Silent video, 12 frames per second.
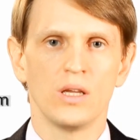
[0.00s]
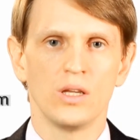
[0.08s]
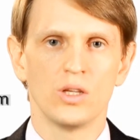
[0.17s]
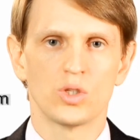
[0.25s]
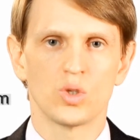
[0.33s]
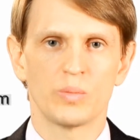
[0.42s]

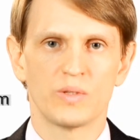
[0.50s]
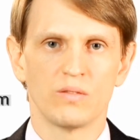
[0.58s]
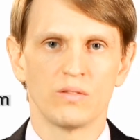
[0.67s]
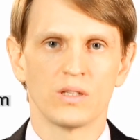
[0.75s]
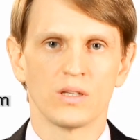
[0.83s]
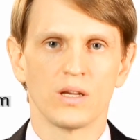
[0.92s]
My
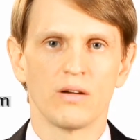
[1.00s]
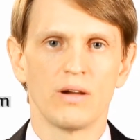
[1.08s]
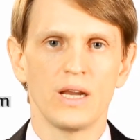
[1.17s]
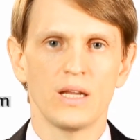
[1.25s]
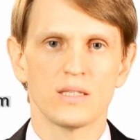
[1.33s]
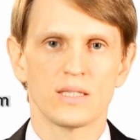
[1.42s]
assistants
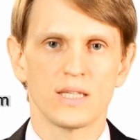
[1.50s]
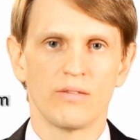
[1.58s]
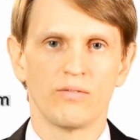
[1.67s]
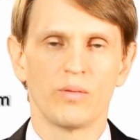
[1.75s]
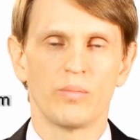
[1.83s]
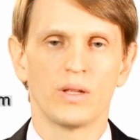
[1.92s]
only deal
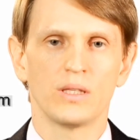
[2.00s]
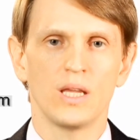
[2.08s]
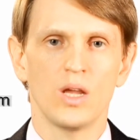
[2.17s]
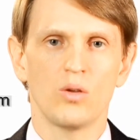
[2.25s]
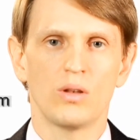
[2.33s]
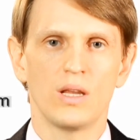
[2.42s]
with
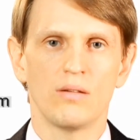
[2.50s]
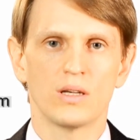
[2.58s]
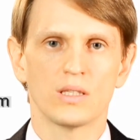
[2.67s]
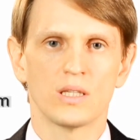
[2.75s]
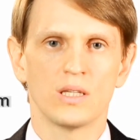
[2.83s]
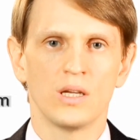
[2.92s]
transaction
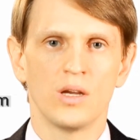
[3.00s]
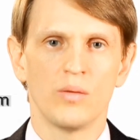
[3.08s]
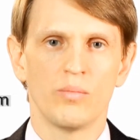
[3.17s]
support.